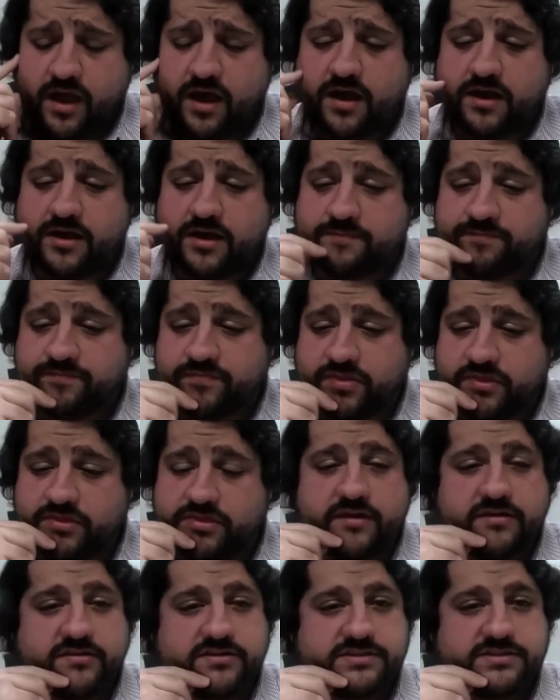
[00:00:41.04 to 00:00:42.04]
um,
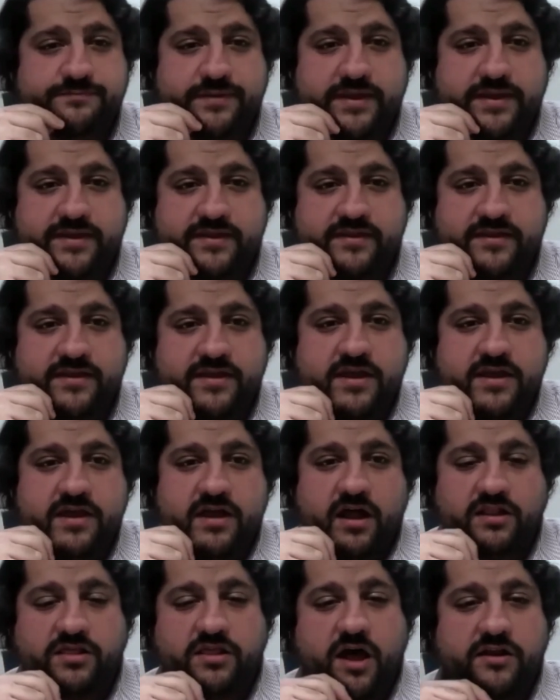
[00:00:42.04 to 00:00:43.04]
there's been
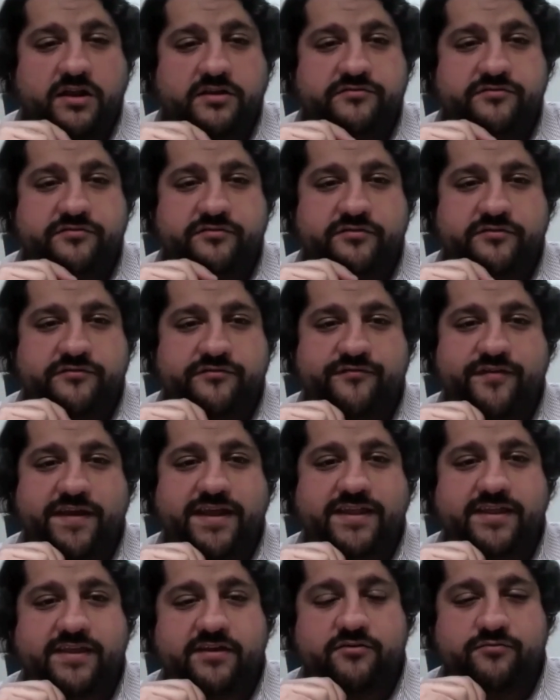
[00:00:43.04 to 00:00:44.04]
a lot of
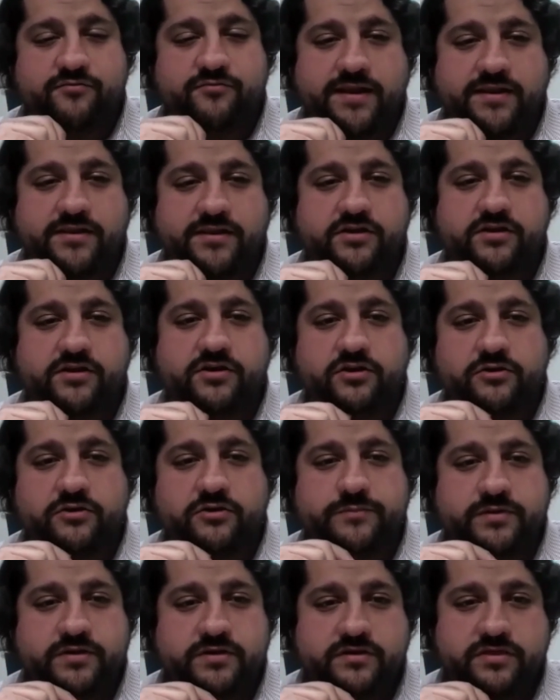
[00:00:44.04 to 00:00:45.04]
fading red
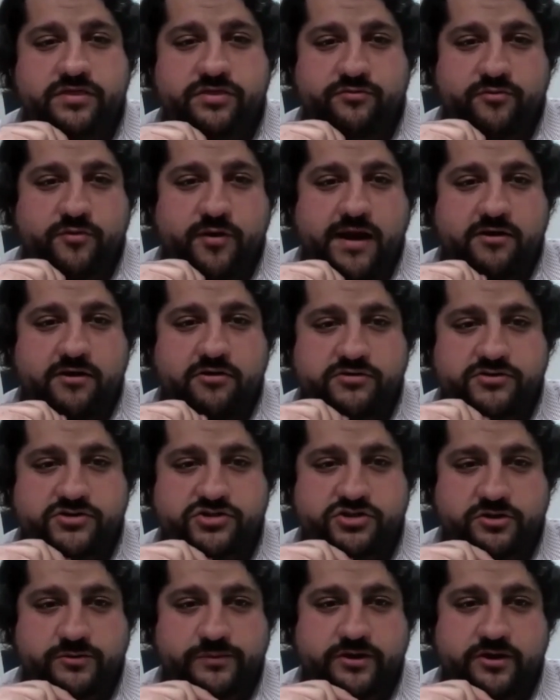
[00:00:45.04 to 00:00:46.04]
curb throughout
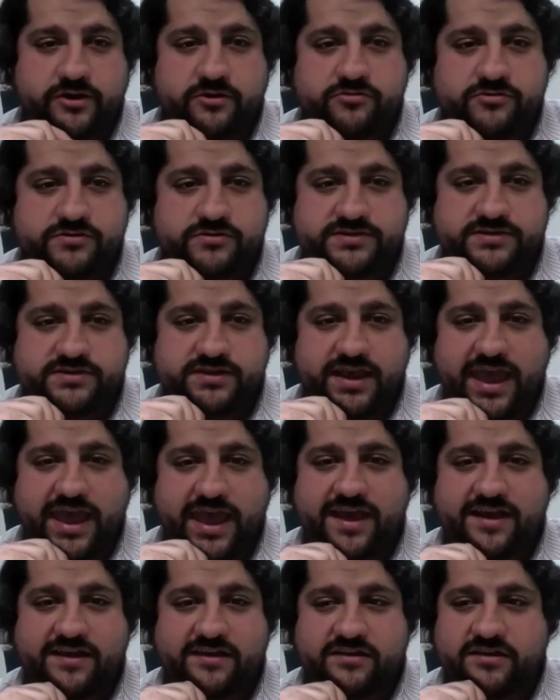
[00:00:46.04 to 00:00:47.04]
Sherman Oaks,
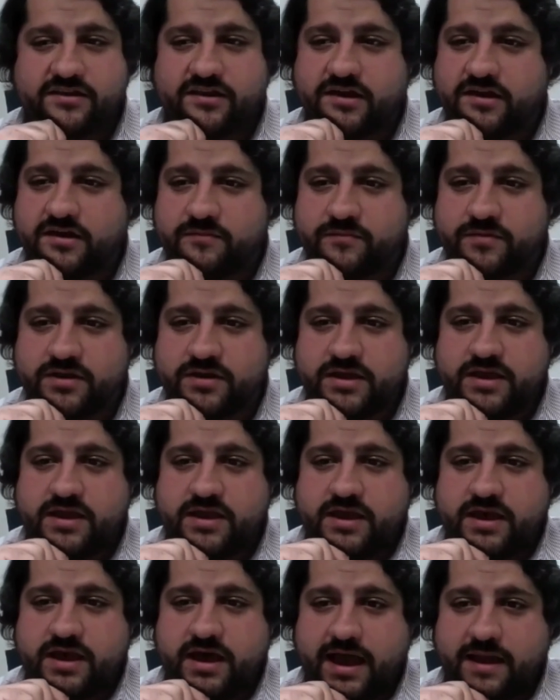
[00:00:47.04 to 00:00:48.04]
and um,
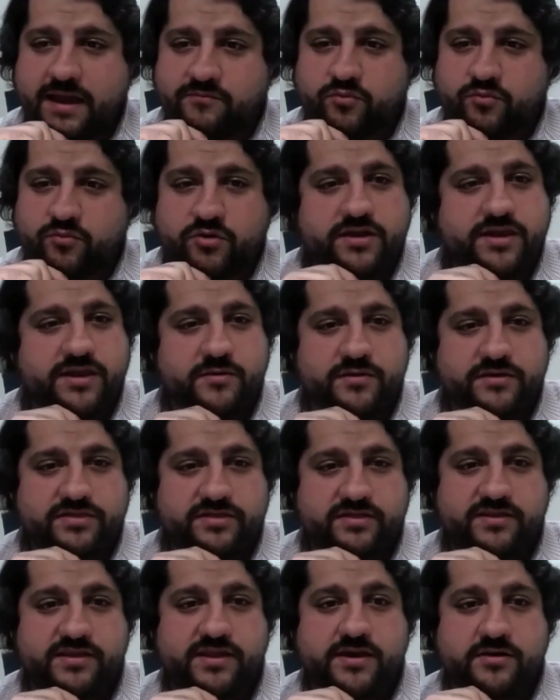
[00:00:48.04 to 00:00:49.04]
I'm working
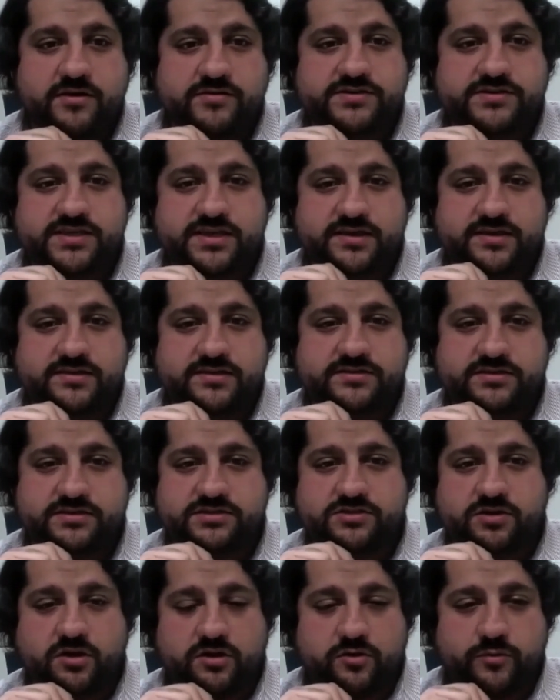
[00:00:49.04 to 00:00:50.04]
with DOT to
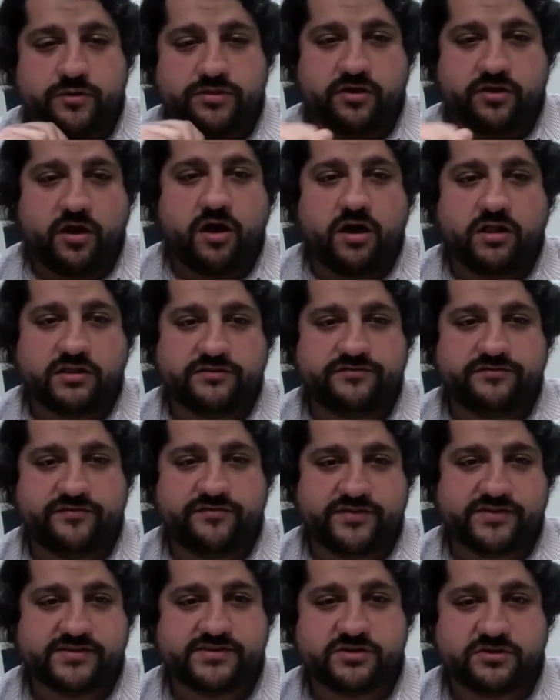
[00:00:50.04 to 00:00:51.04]
start with all of
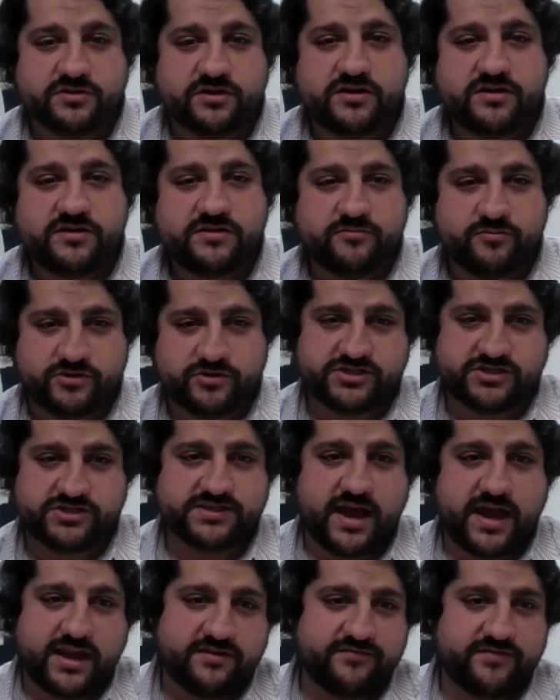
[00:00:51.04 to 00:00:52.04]
Ventura, which is
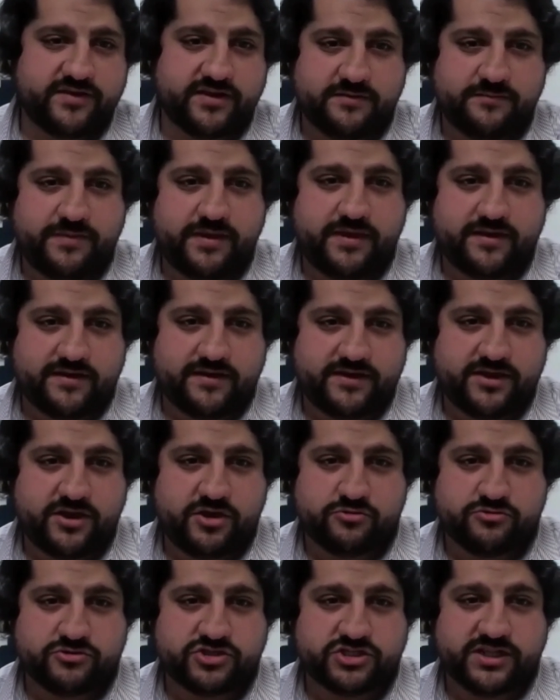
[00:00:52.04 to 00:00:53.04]
kind of going to be a
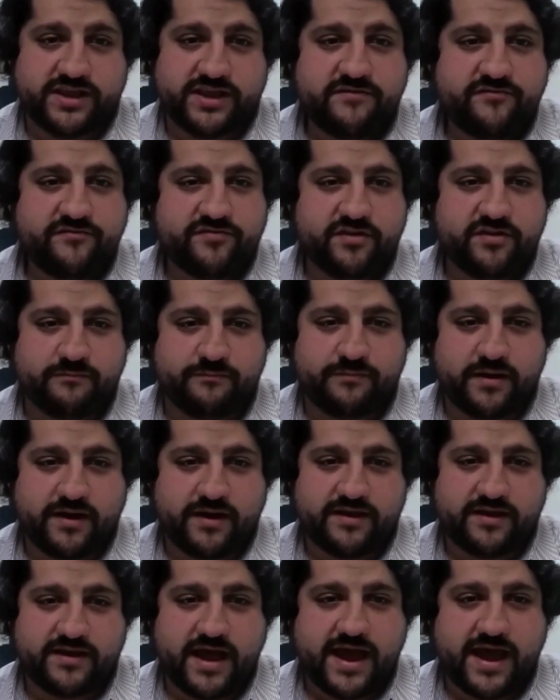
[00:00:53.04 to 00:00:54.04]
huge lift.
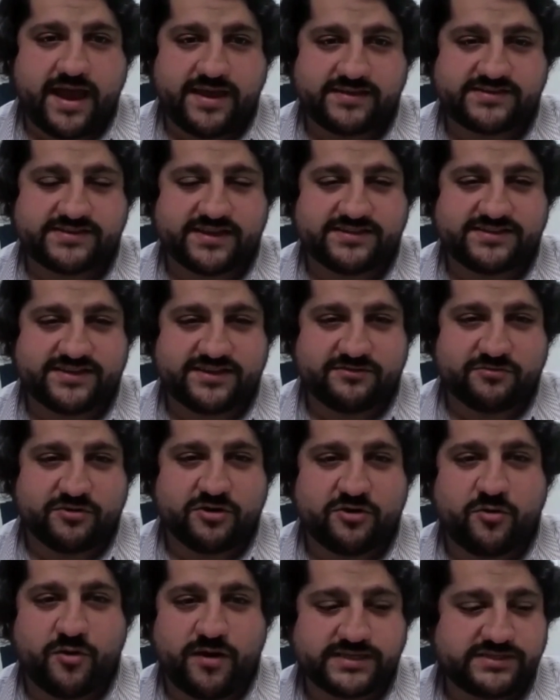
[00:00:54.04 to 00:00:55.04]
But I sent in a
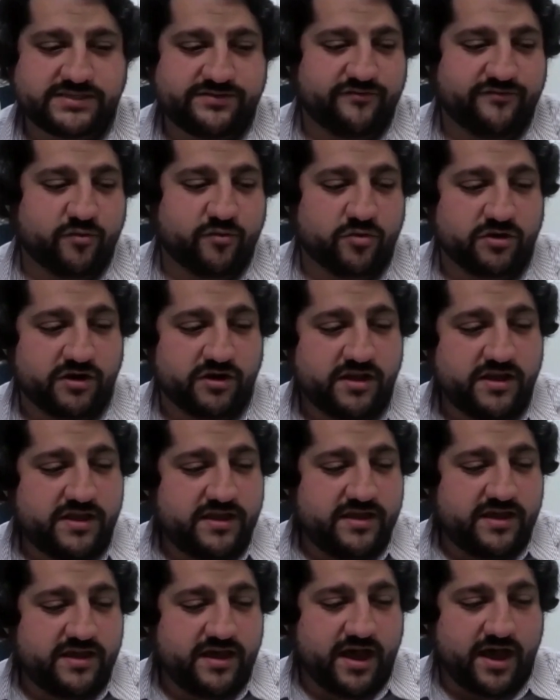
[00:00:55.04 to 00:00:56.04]
request for
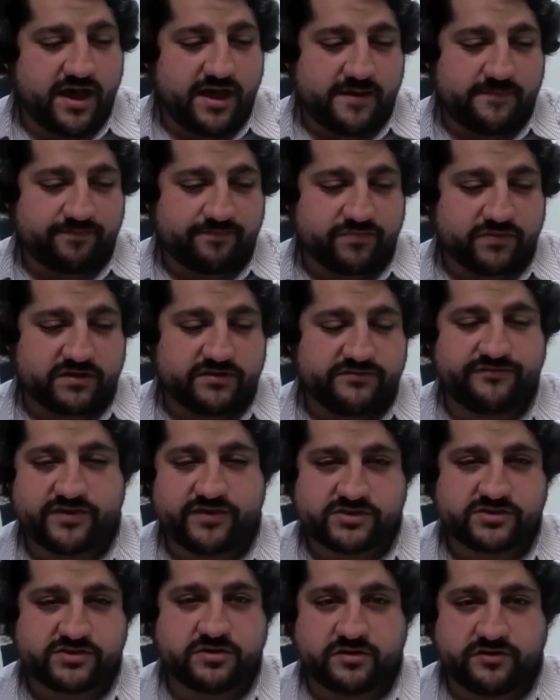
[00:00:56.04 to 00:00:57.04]
um,
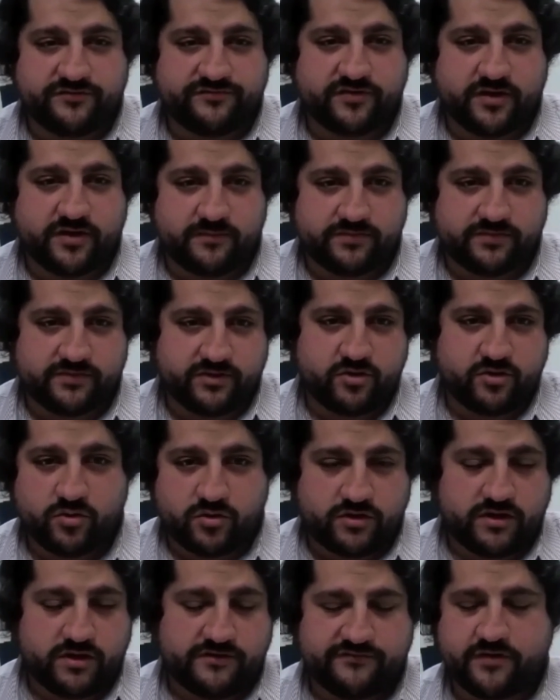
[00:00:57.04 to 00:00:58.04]
Ventura from
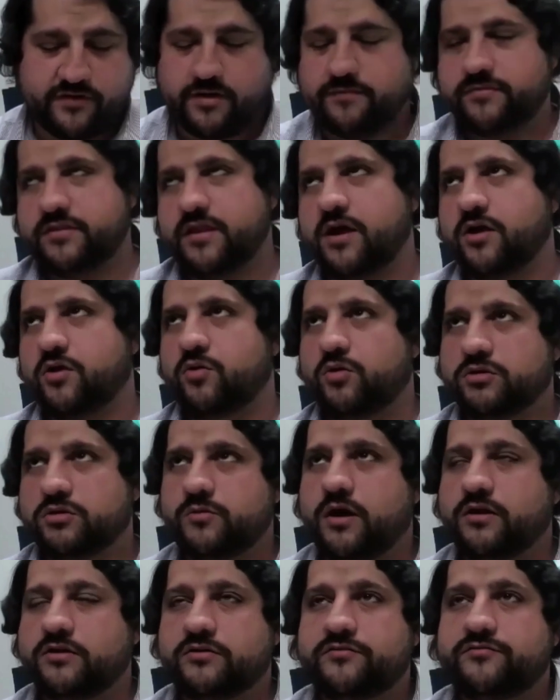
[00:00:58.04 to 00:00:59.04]
uh, from not
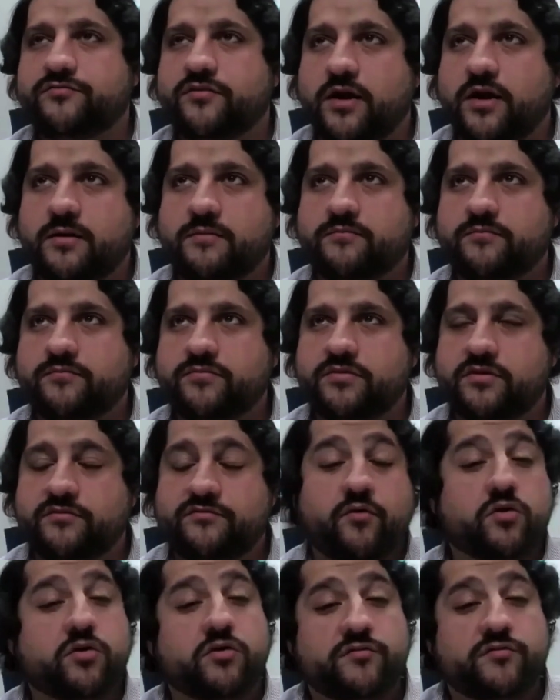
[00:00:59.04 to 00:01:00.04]
water from the
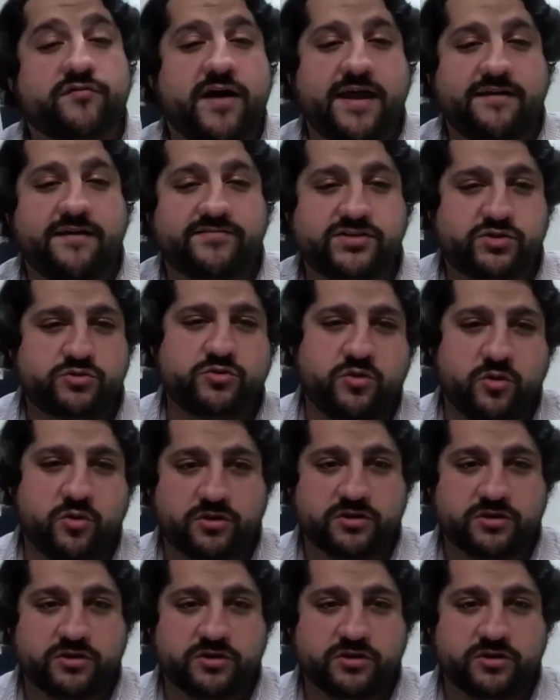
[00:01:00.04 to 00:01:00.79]
405 to